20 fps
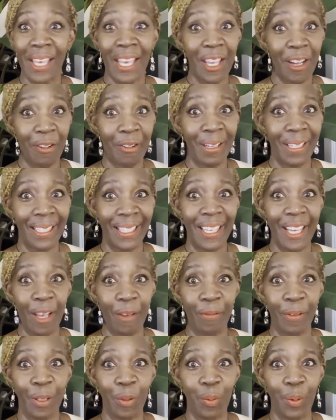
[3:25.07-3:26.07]
hearing the
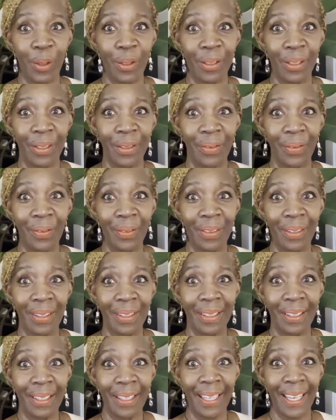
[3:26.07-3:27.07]
effing word,
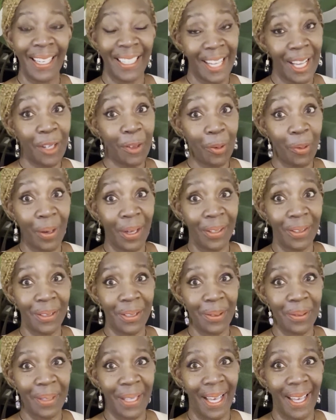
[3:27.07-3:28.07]
and I know how to
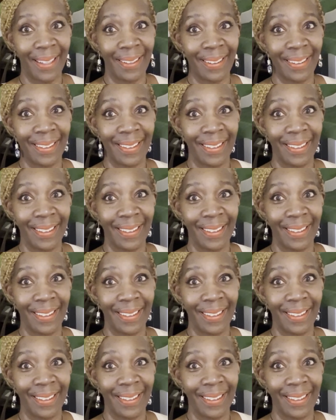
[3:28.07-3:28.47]
do that,